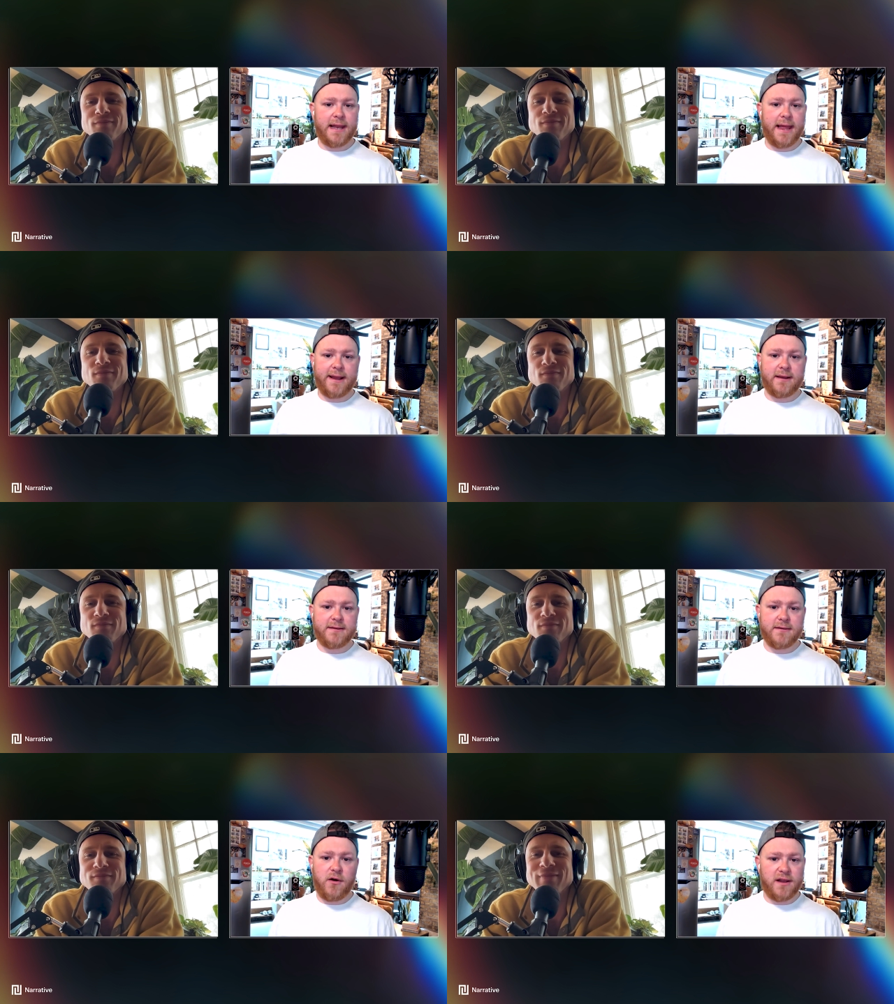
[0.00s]
Speaker 1: like
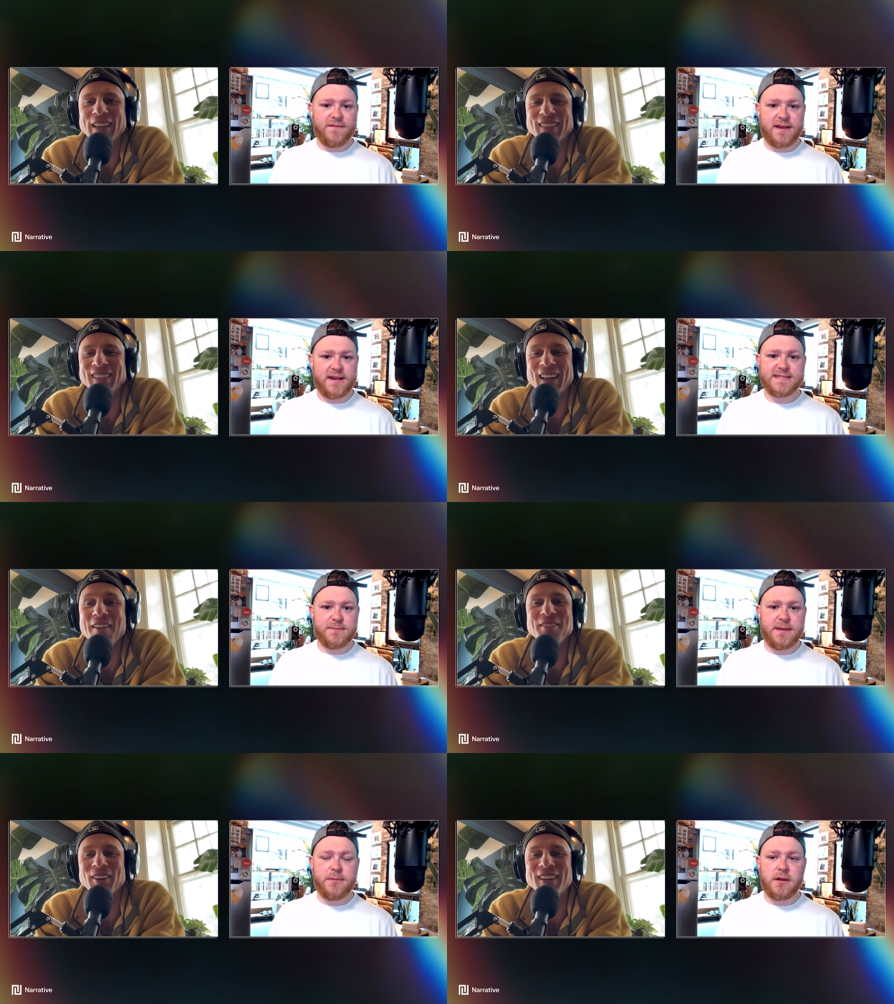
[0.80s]
all of the dozen.
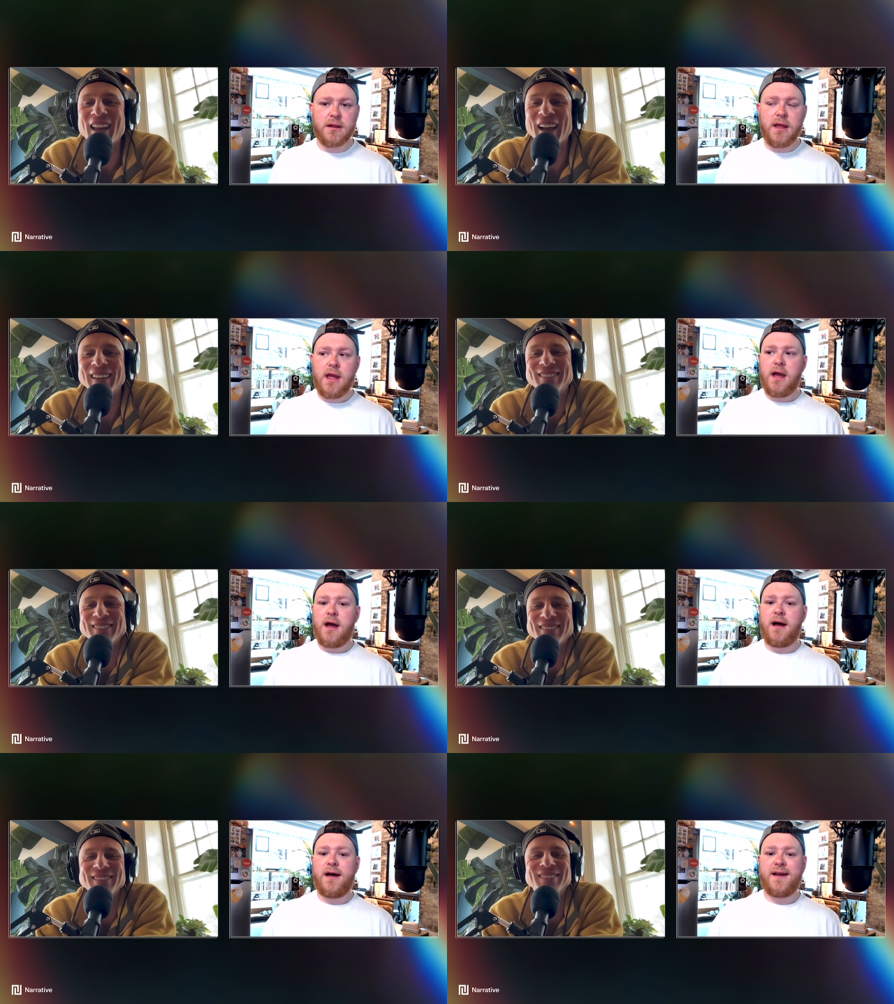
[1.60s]
Everyone, people. yeah,
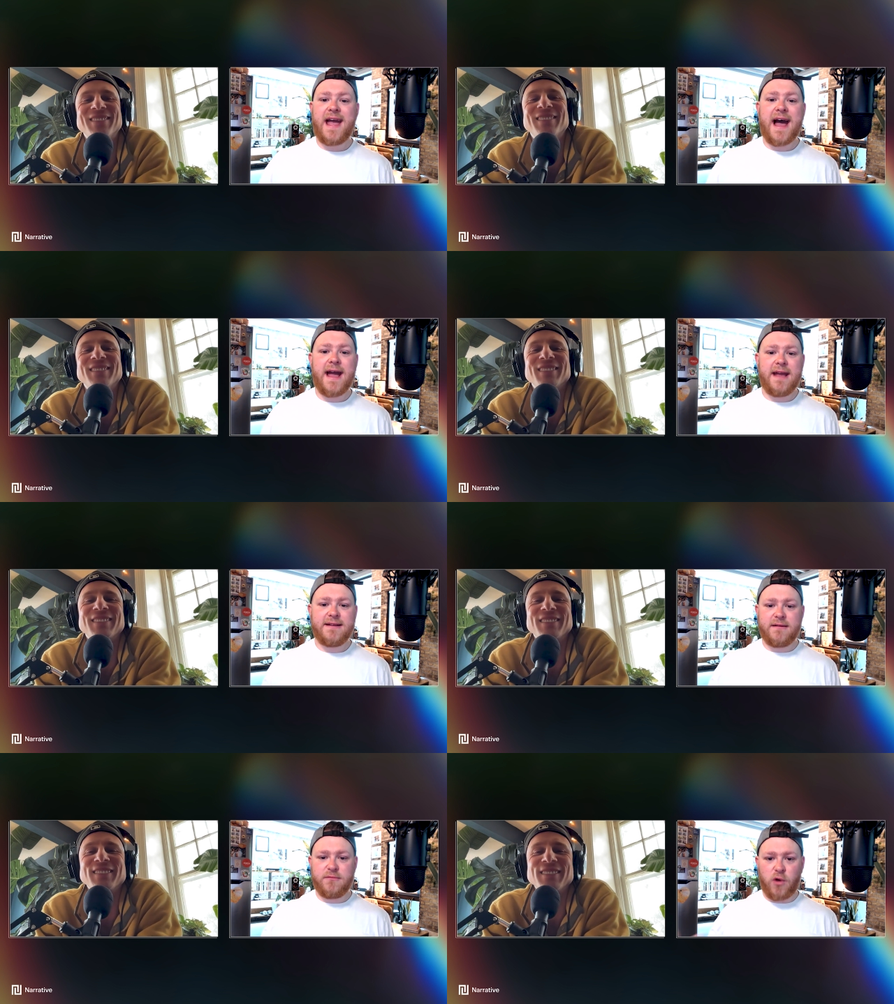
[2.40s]
uh, yeah.
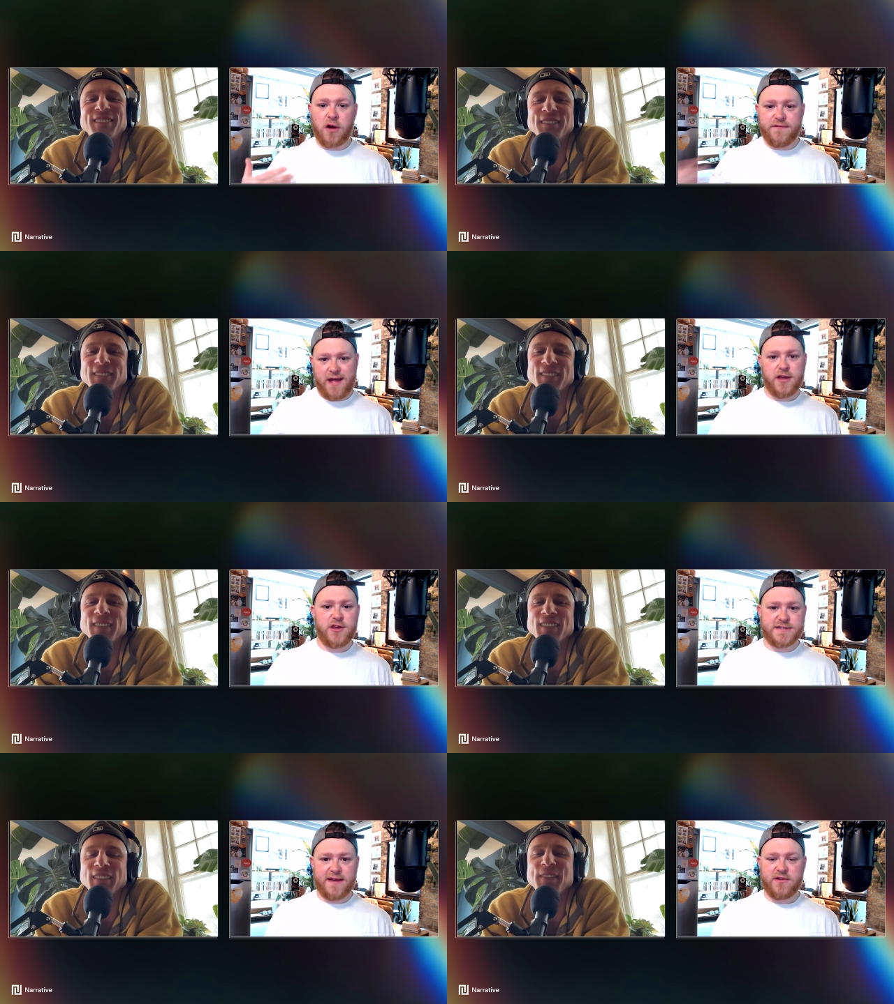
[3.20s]
It, it, our
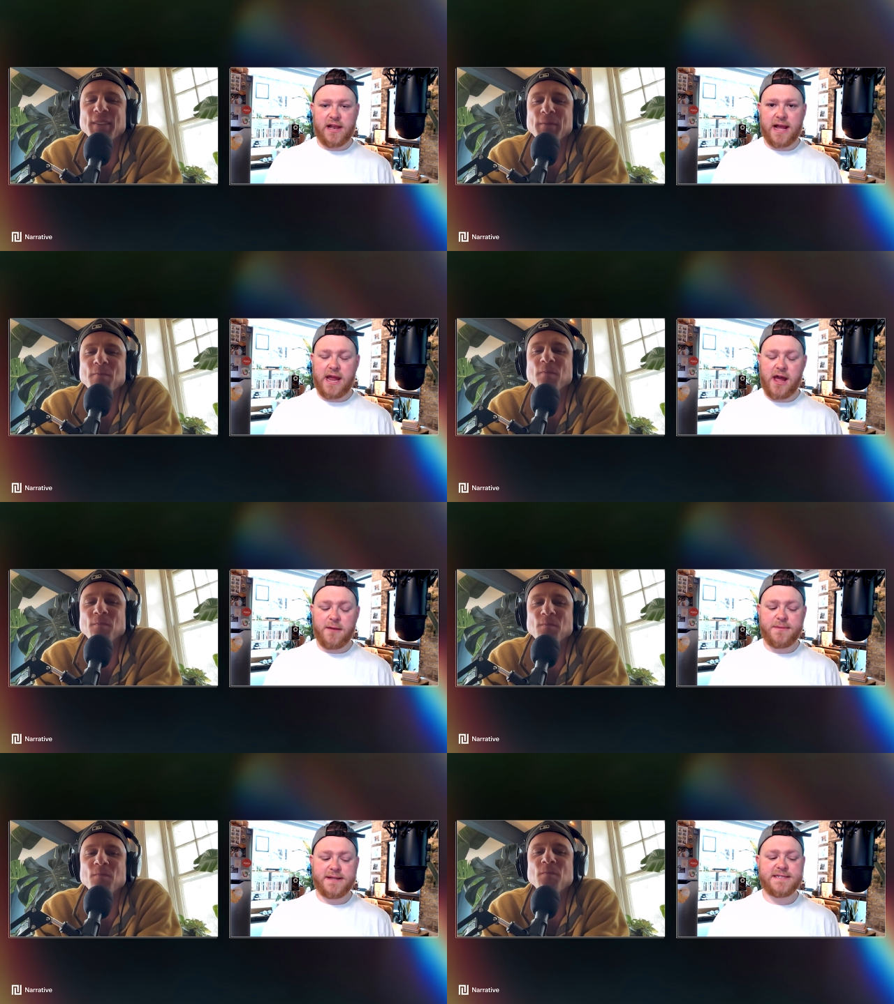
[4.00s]
values have to line
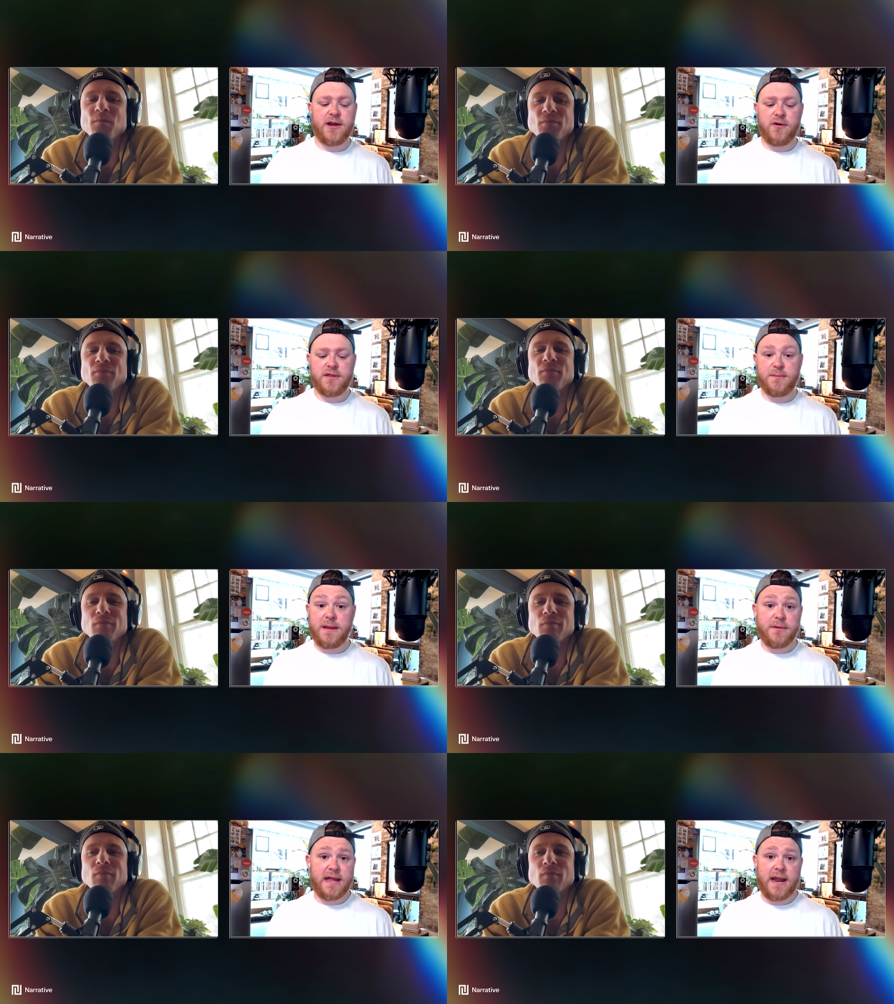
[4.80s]
up, mm-hmm. and so the
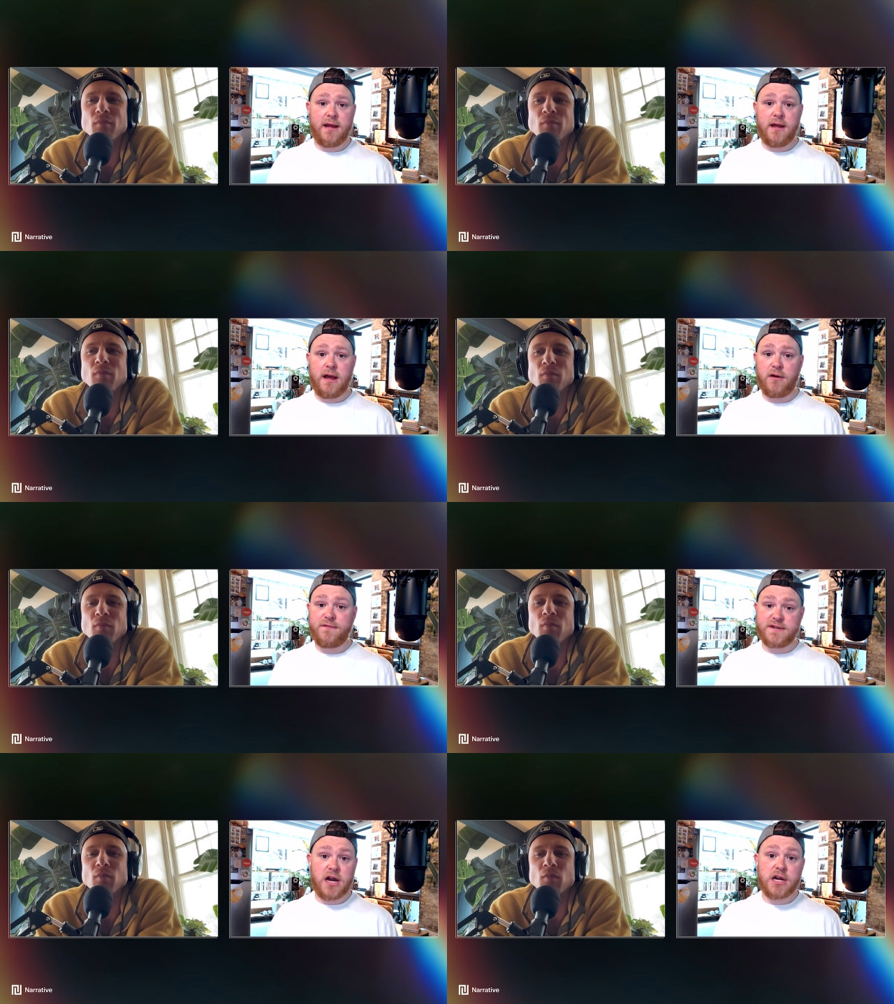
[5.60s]
people that are
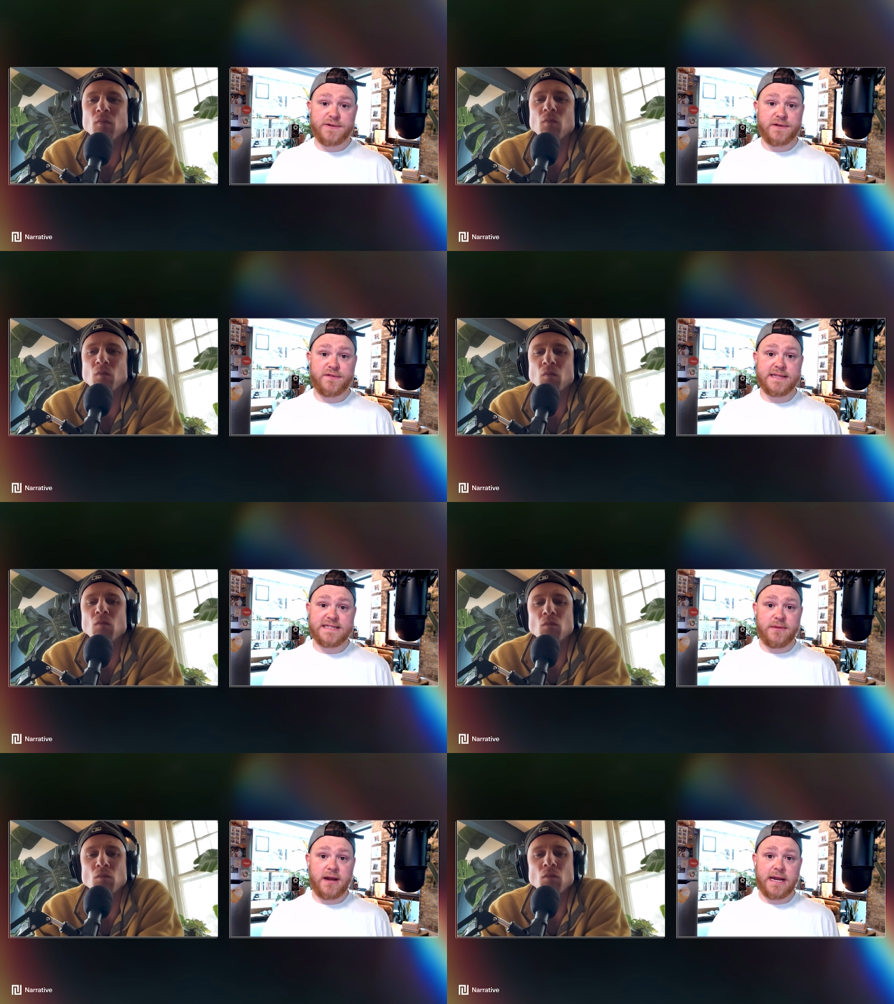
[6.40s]
photographer friends
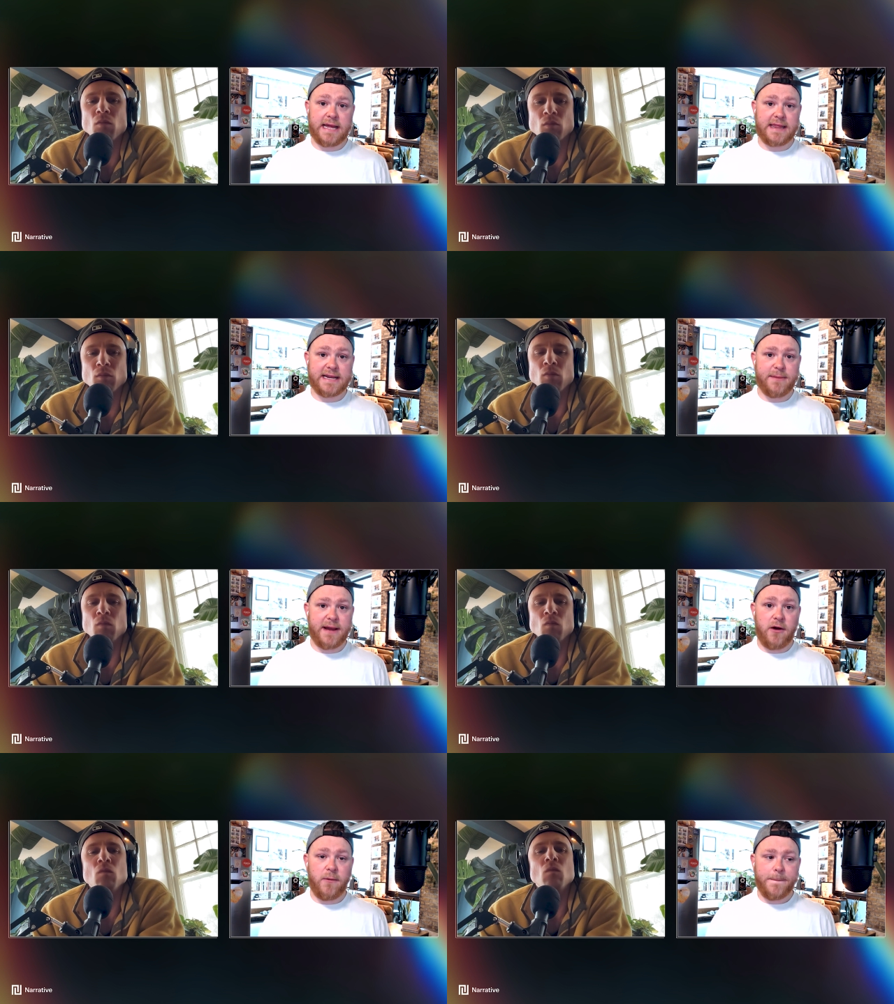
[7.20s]
of mine, I think
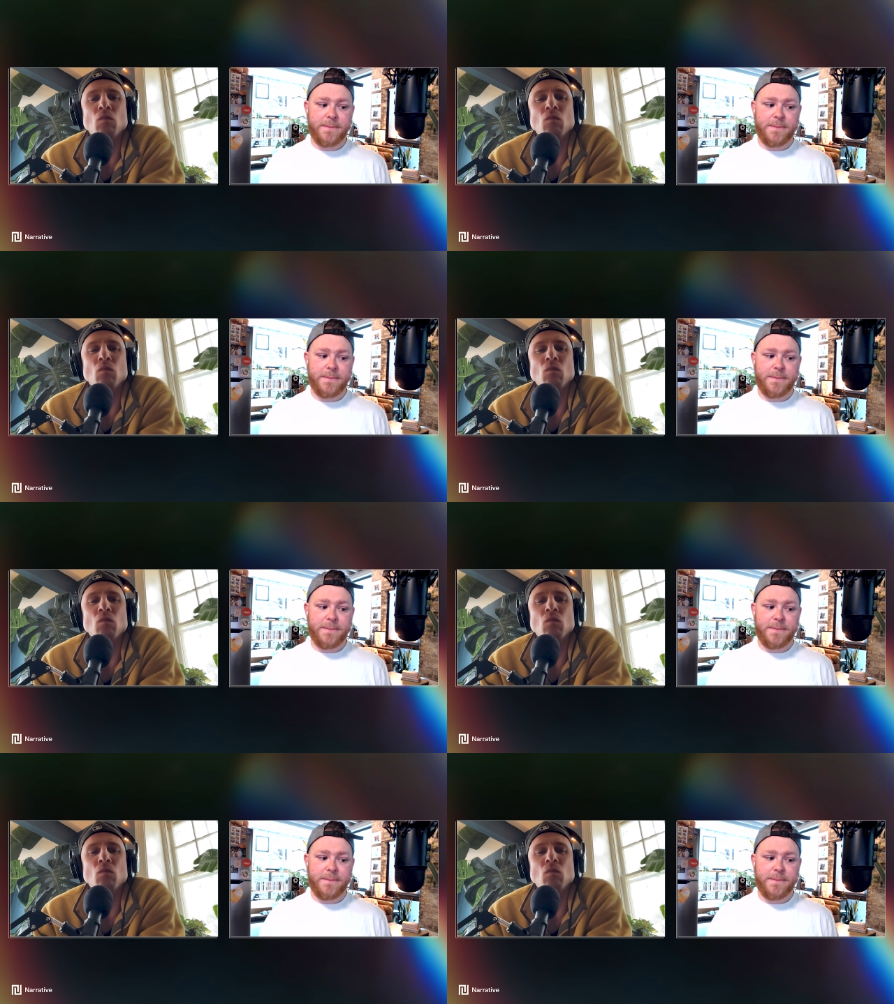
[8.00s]
about